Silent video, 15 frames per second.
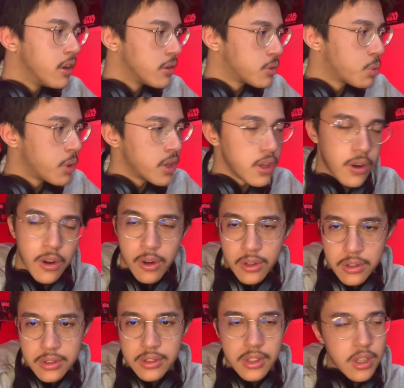20
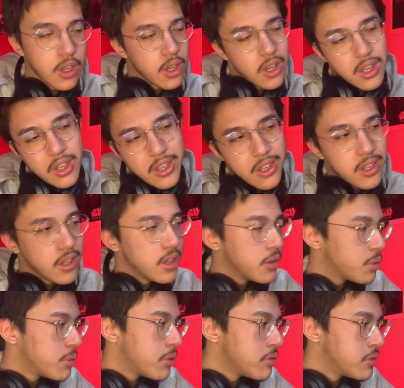arcs, and we're
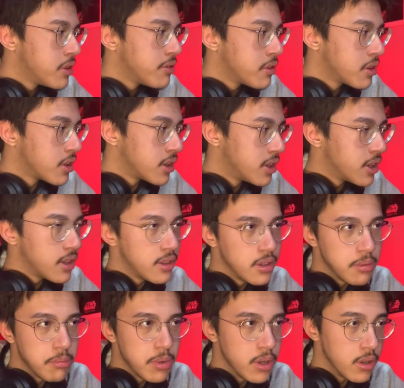probably never gonna get
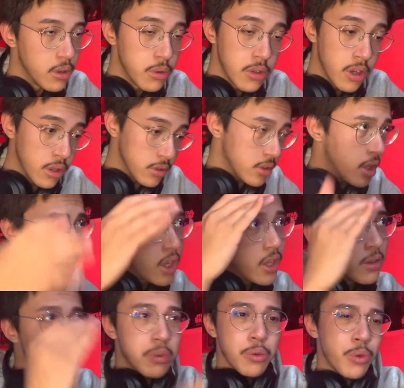them, but who knows.
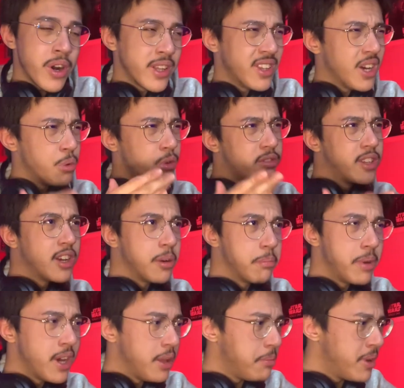But right now we've got
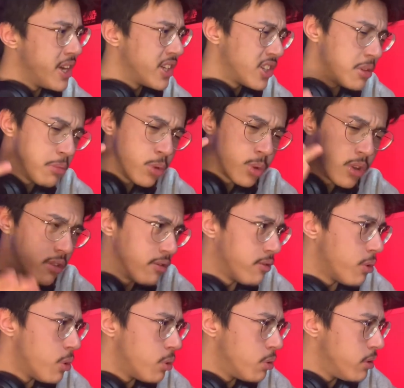Bad Batch, I'm looking
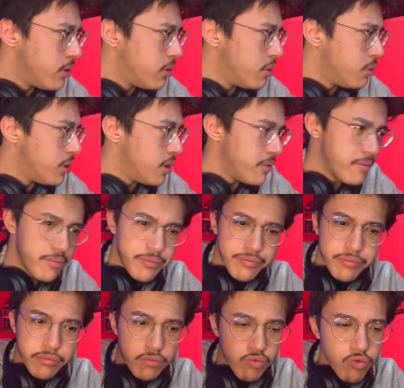forward to
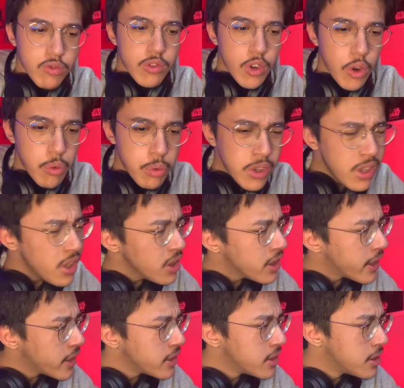it. Really
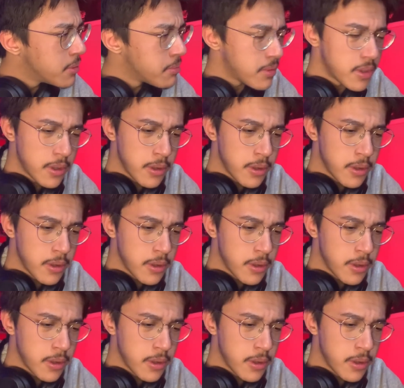like them